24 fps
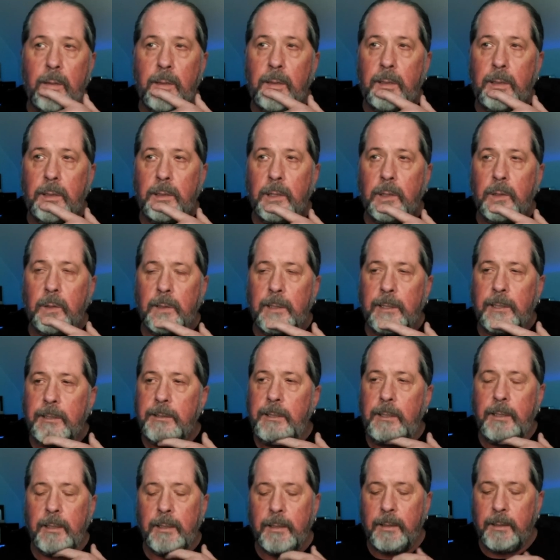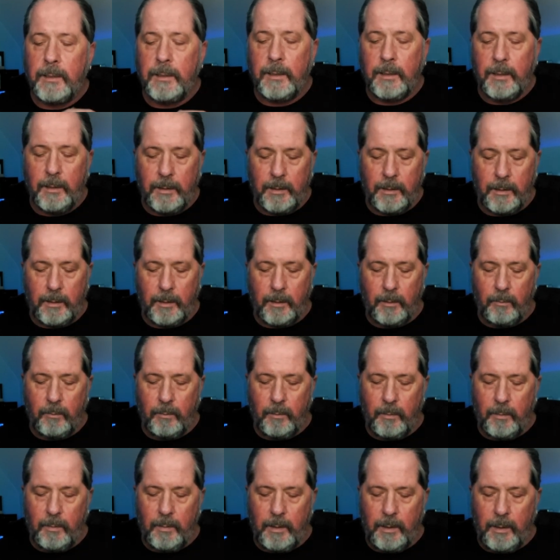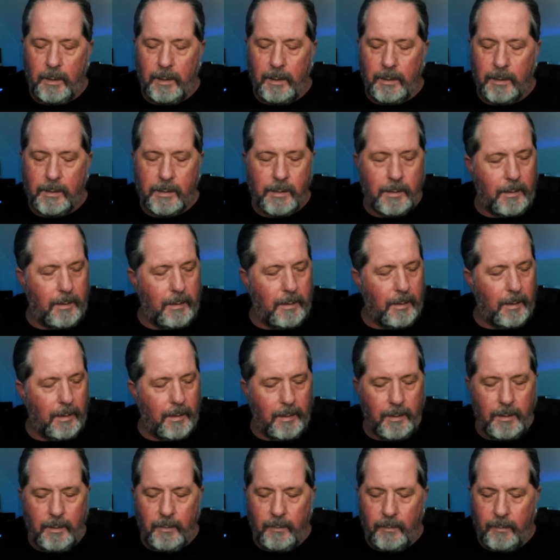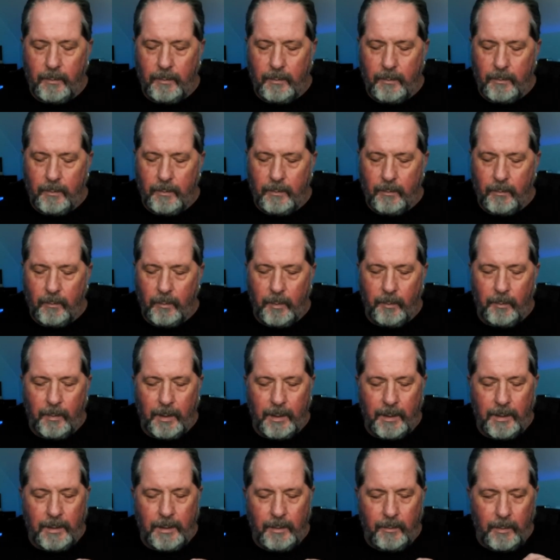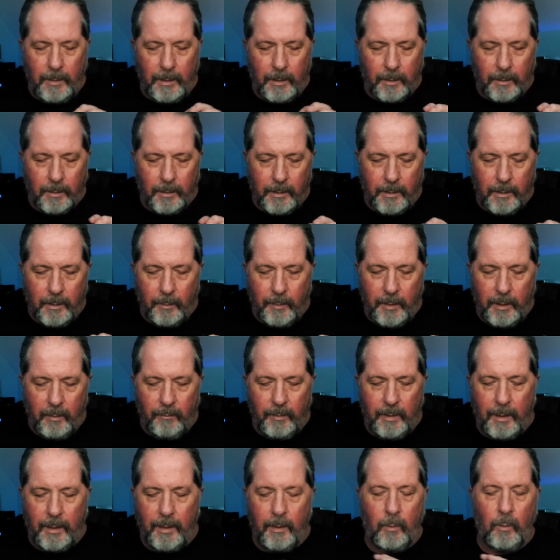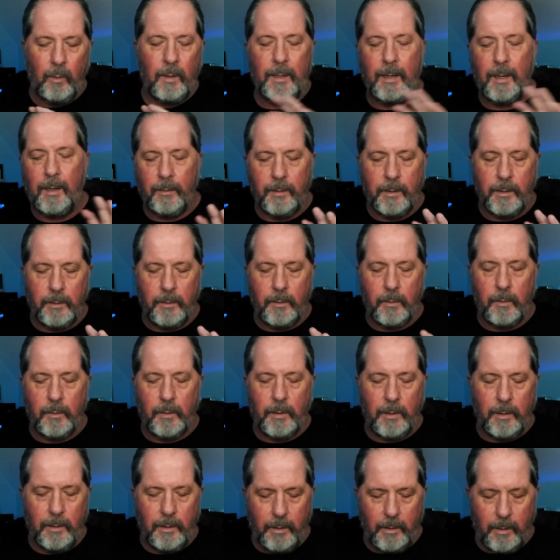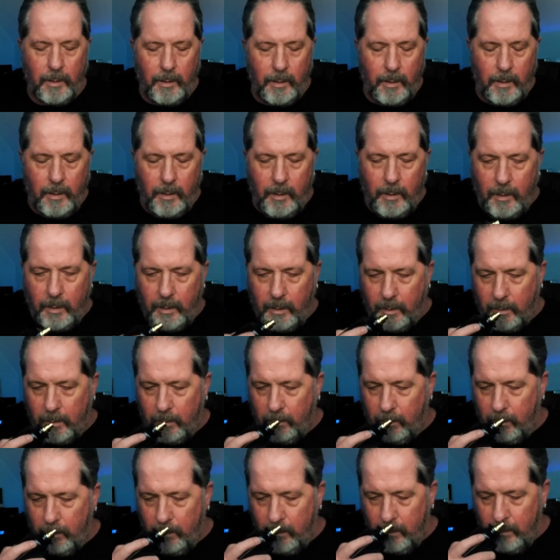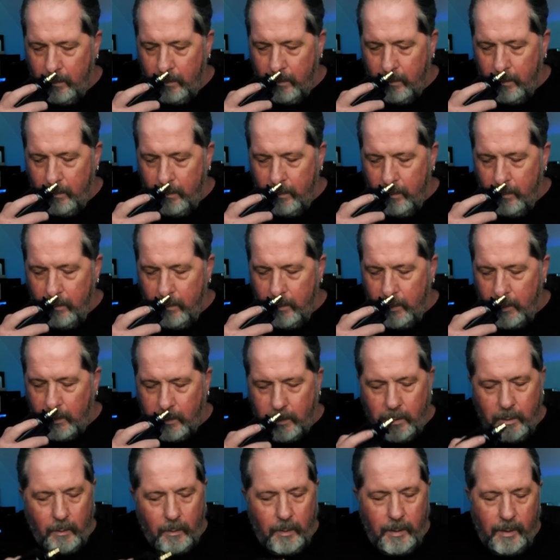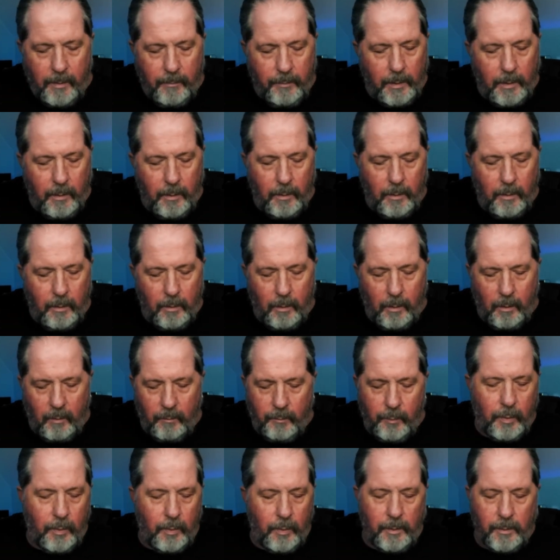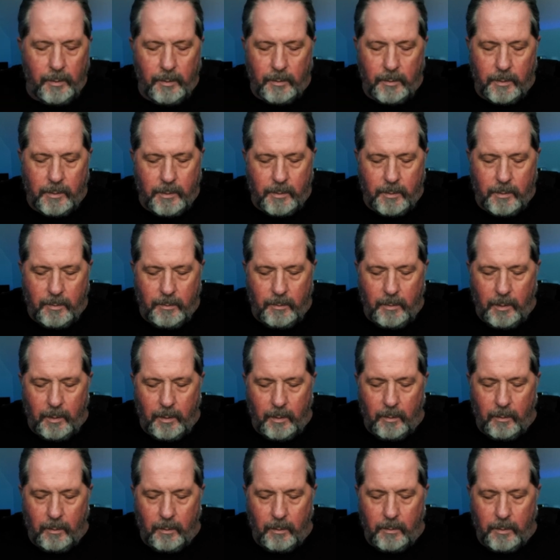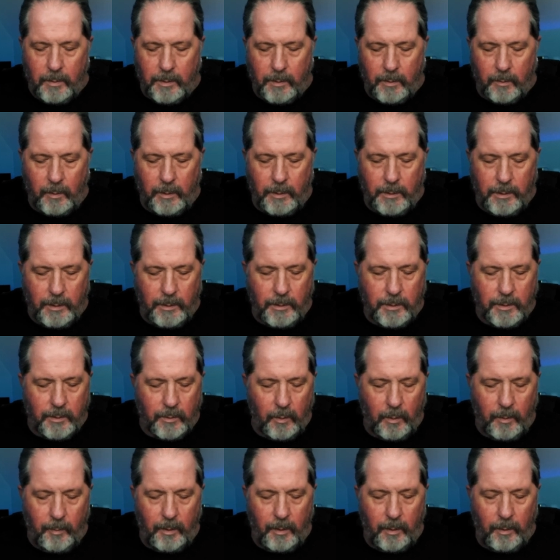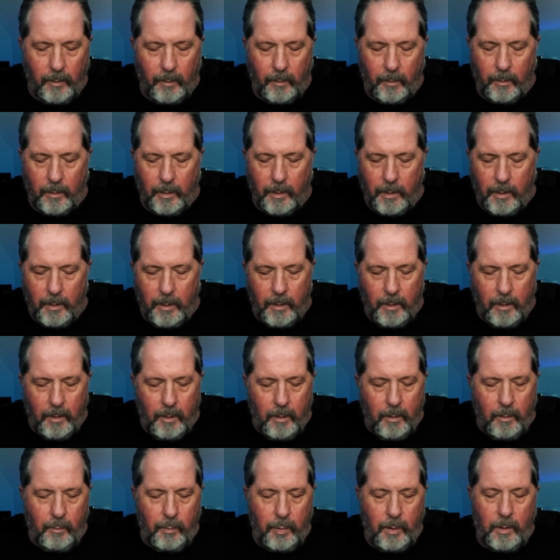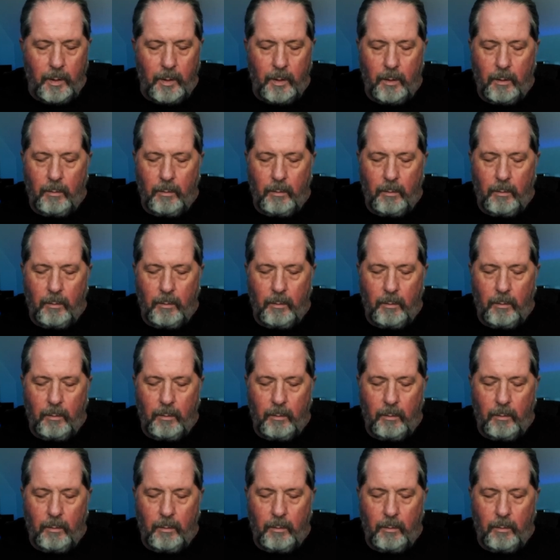El-Qureshi, I think. It's kind of reminding me a little bit of that without the oud. There's no heavy, off-putting, screechy, screaming oud. But